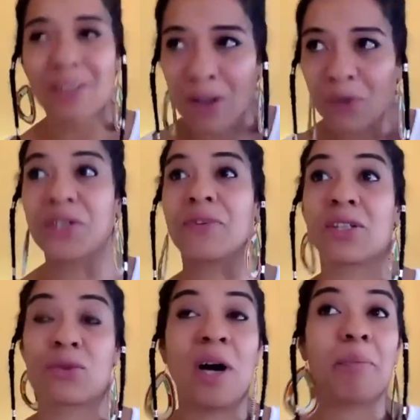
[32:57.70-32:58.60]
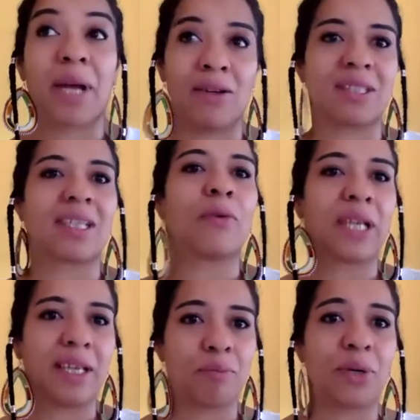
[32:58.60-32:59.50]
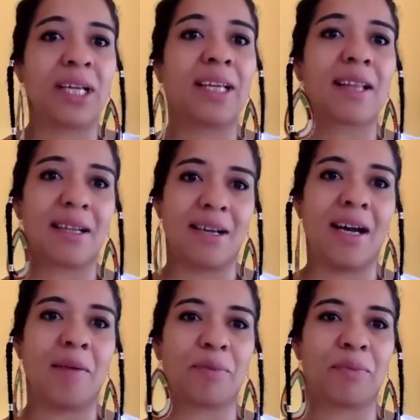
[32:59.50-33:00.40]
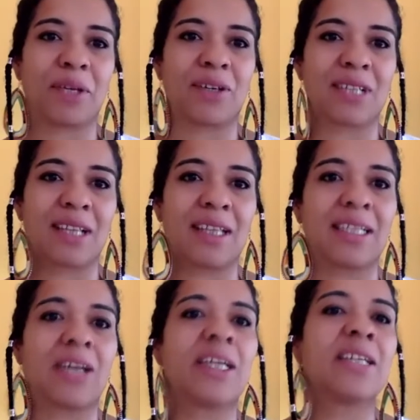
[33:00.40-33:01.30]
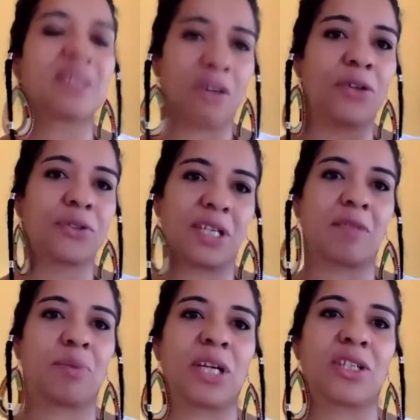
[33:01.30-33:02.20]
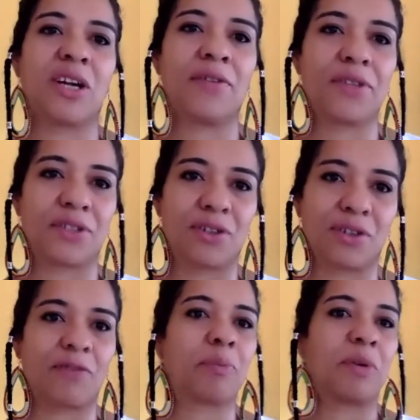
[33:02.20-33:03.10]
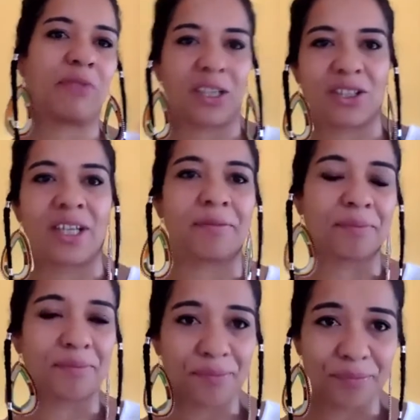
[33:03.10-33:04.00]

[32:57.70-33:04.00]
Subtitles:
those of us who are parents, that we keep bringing that up, because I think there is also that pressure of this sort of perfection.